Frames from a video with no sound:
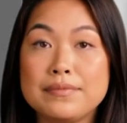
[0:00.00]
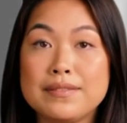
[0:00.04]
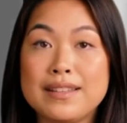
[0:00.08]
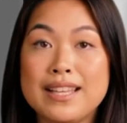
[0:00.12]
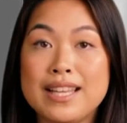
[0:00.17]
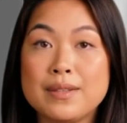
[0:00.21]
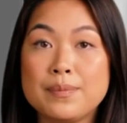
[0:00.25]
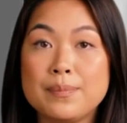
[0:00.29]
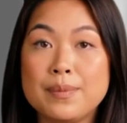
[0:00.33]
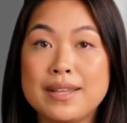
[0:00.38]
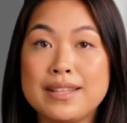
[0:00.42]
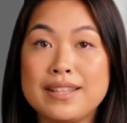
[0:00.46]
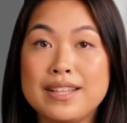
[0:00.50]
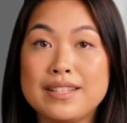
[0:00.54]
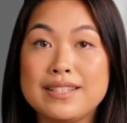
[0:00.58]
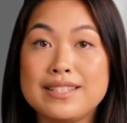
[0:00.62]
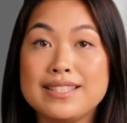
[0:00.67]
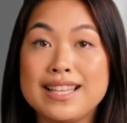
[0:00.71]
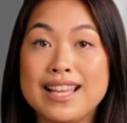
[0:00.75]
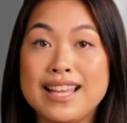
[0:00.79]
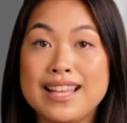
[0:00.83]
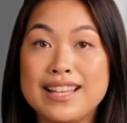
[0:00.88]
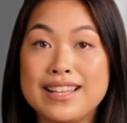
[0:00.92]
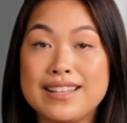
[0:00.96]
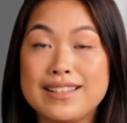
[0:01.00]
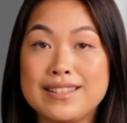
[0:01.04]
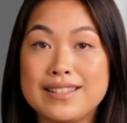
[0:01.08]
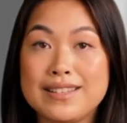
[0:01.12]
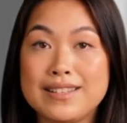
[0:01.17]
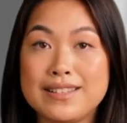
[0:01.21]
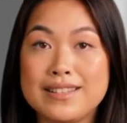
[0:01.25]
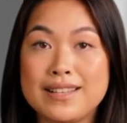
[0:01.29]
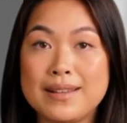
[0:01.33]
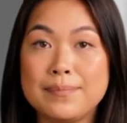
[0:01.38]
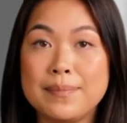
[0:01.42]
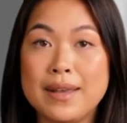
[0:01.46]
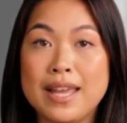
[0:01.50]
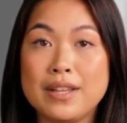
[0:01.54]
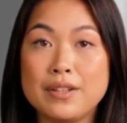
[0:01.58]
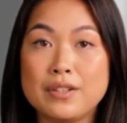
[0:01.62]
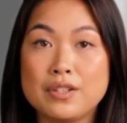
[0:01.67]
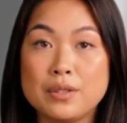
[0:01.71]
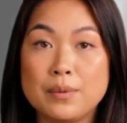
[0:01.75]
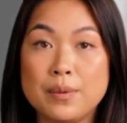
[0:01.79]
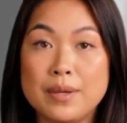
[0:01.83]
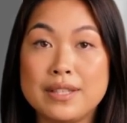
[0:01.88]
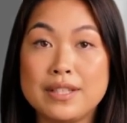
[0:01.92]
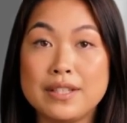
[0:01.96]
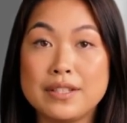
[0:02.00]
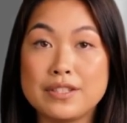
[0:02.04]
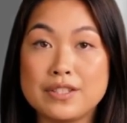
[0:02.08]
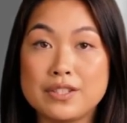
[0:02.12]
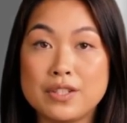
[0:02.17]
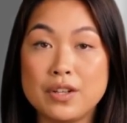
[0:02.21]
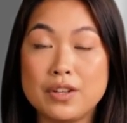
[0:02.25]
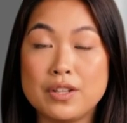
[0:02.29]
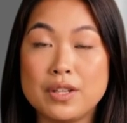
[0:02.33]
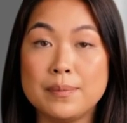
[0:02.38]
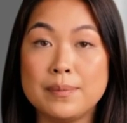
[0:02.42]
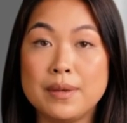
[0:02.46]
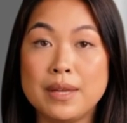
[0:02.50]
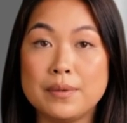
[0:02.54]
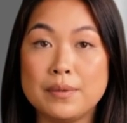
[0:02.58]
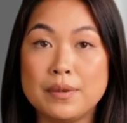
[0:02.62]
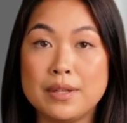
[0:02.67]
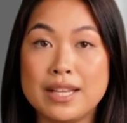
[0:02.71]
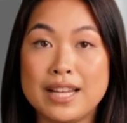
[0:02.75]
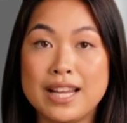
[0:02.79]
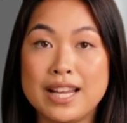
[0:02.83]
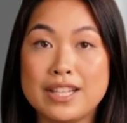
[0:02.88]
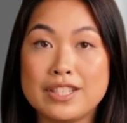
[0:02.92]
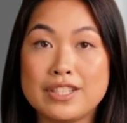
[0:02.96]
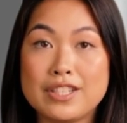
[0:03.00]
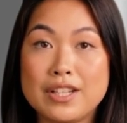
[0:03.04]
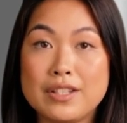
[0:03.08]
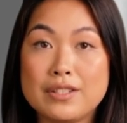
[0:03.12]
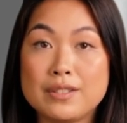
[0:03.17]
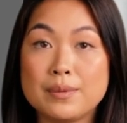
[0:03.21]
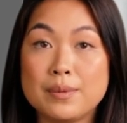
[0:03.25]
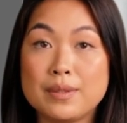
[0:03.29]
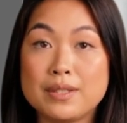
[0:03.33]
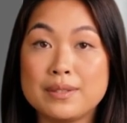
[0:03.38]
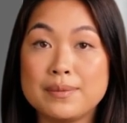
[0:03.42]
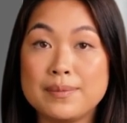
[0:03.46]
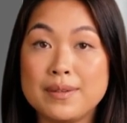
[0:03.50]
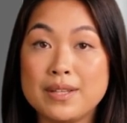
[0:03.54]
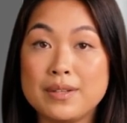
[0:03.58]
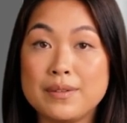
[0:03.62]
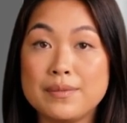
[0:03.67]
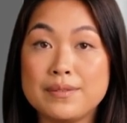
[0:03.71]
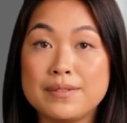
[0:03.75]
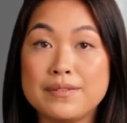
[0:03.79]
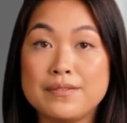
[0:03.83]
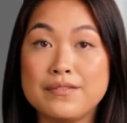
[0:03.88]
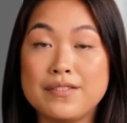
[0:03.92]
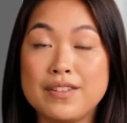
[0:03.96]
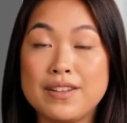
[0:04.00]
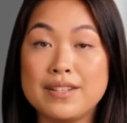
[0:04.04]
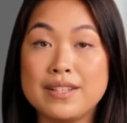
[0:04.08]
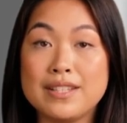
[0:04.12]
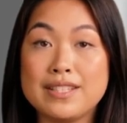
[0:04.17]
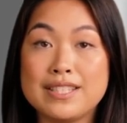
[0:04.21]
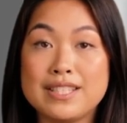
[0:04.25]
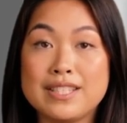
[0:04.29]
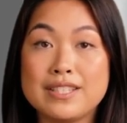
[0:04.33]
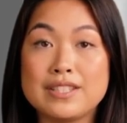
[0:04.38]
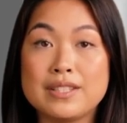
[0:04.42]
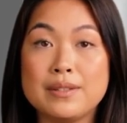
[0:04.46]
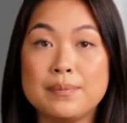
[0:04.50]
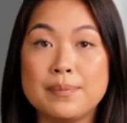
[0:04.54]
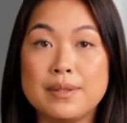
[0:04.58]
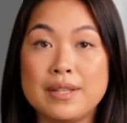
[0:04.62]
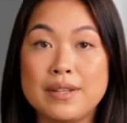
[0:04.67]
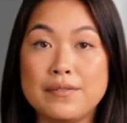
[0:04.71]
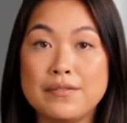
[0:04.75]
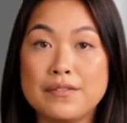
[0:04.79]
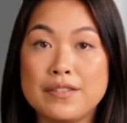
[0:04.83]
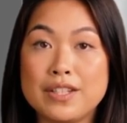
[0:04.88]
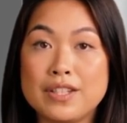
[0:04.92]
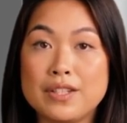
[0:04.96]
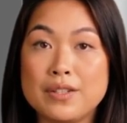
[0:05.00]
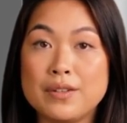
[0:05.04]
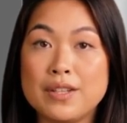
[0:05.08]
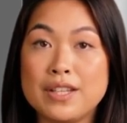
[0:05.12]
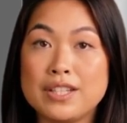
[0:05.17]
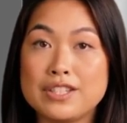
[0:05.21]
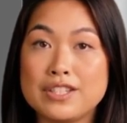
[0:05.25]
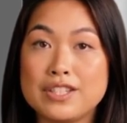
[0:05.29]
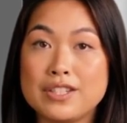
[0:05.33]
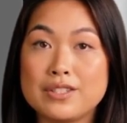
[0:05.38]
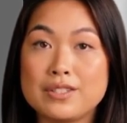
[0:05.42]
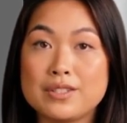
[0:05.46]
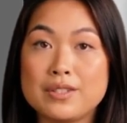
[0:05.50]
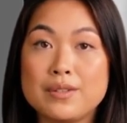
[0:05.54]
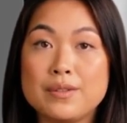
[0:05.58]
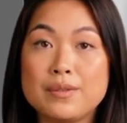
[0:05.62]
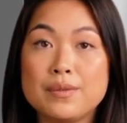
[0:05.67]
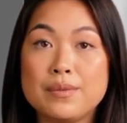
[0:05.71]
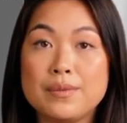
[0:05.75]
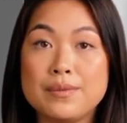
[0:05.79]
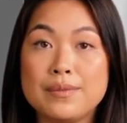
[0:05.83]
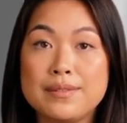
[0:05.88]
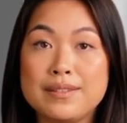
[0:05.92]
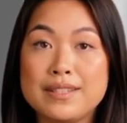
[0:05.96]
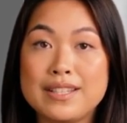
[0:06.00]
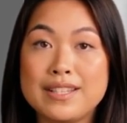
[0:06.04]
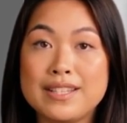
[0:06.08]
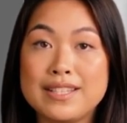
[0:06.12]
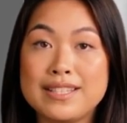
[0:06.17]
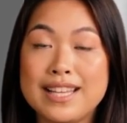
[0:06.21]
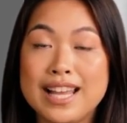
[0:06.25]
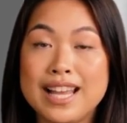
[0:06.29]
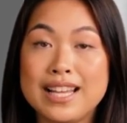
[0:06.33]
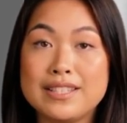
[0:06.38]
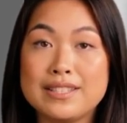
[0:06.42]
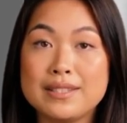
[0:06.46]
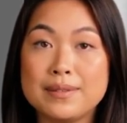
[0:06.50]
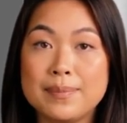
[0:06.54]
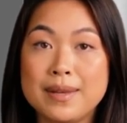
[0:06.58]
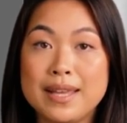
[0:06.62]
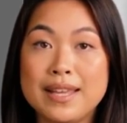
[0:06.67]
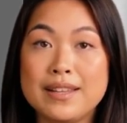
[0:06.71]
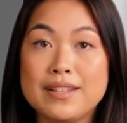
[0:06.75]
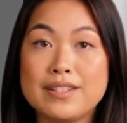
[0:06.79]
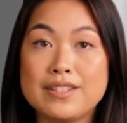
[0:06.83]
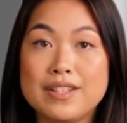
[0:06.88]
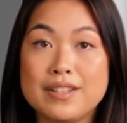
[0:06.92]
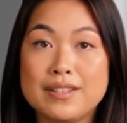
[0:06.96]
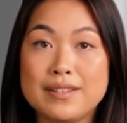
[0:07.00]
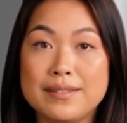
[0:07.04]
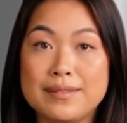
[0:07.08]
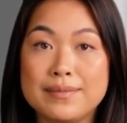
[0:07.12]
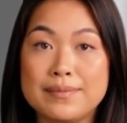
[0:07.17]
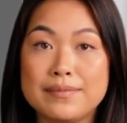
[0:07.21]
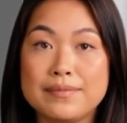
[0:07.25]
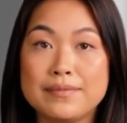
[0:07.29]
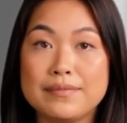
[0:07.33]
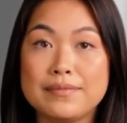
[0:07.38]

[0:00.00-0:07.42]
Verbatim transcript: In Windows 10, the management of startup applications was moved from the System Configuration tool to the Task Manager.